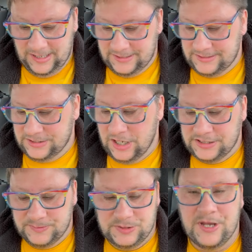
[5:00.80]
It's got
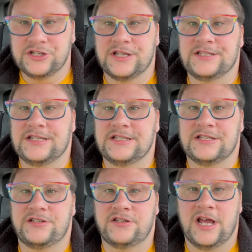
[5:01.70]
some specially
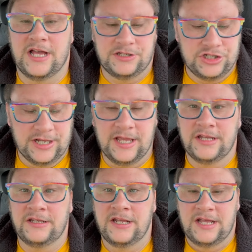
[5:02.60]
seasoned
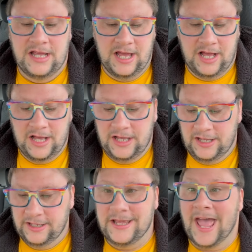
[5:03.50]
chicken,
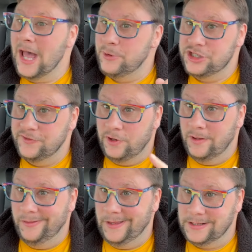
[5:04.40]
cabbage of all
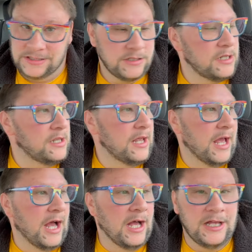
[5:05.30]
things,
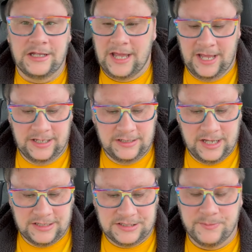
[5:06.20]

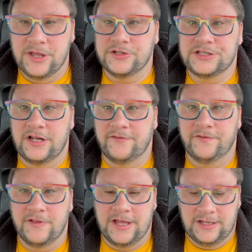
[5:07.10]
and some other stuff
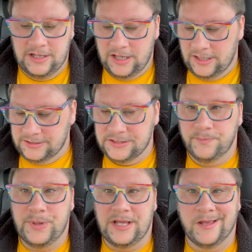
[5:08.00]
like some
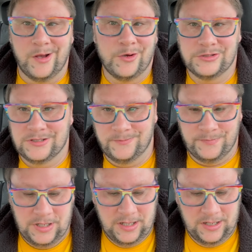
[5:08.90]
pico, some
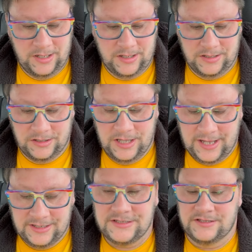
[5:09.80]

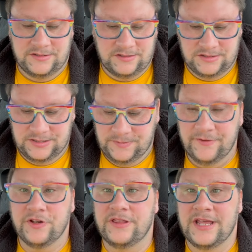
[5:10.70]
lettuce, and some
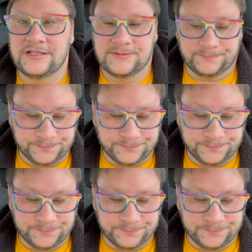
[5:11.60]
different things.